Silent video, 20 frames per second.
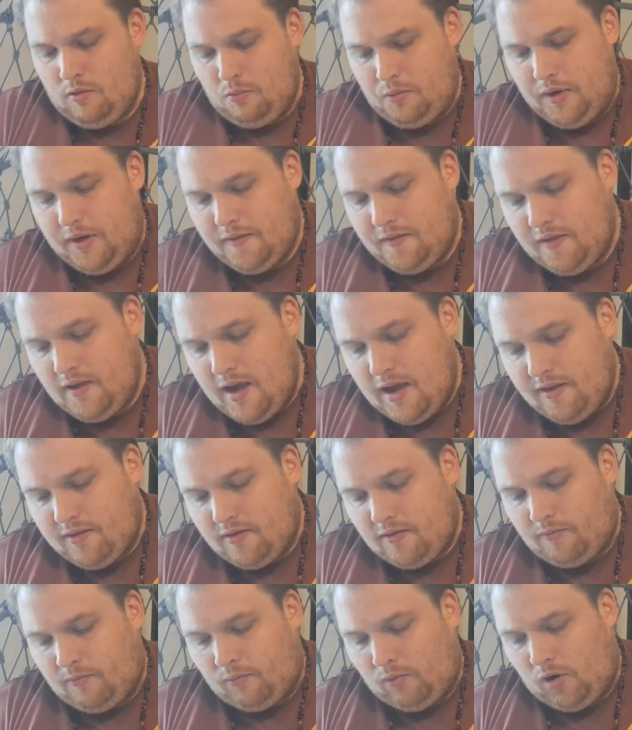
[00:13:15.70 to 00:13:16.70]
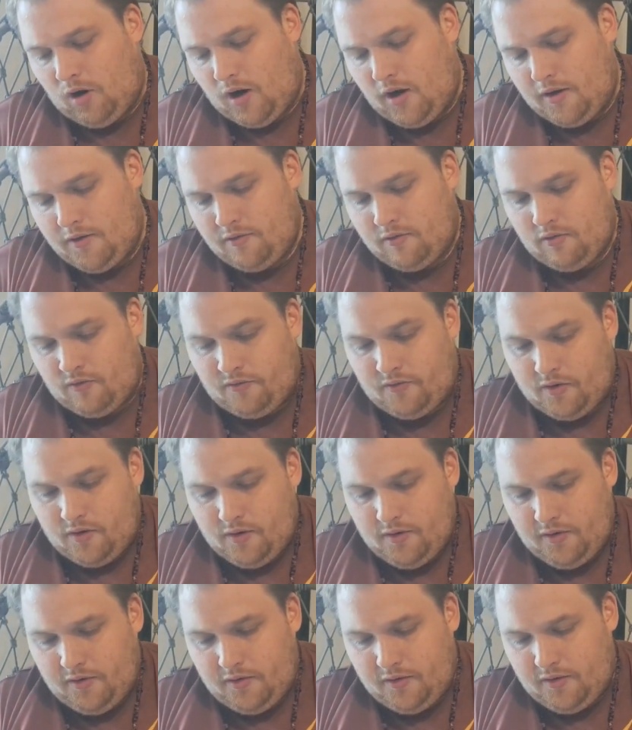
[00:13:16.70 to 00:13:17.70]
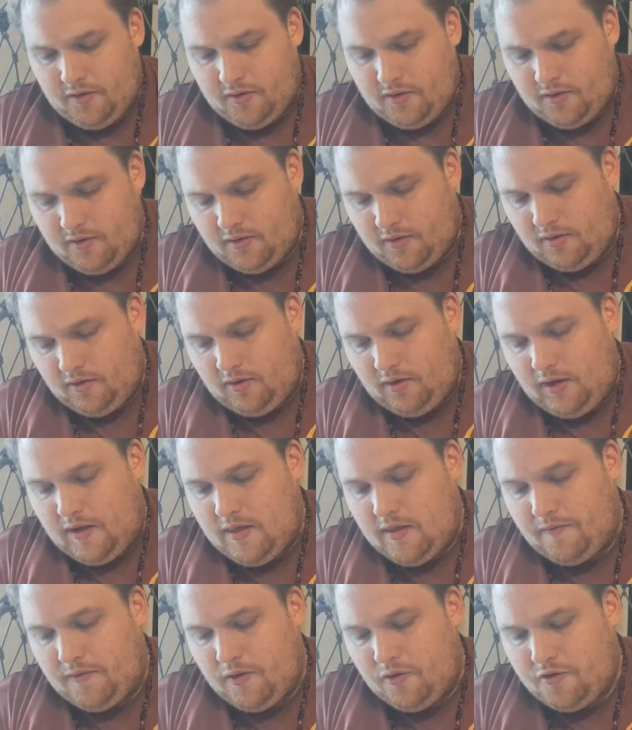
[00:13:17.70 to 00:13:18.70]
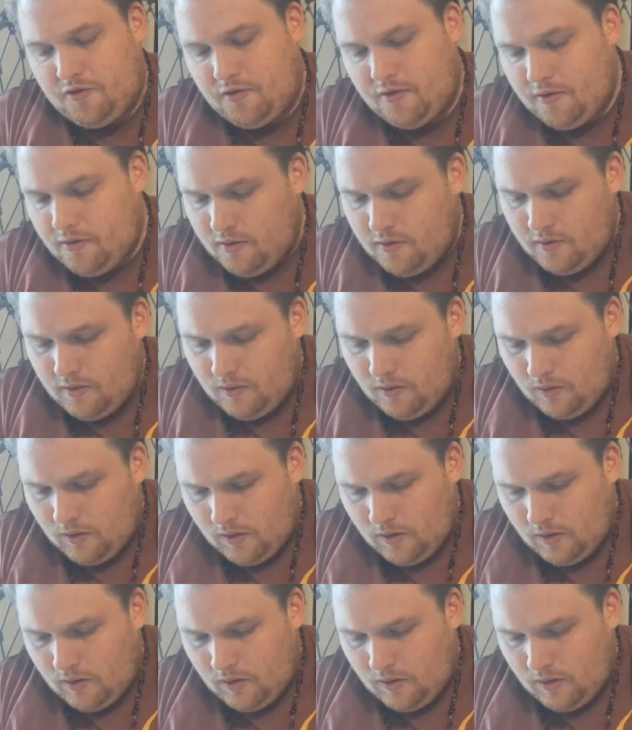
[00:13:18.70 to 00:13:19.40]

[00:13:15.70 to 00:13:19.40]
We get the Ace of Wands reversed in the future.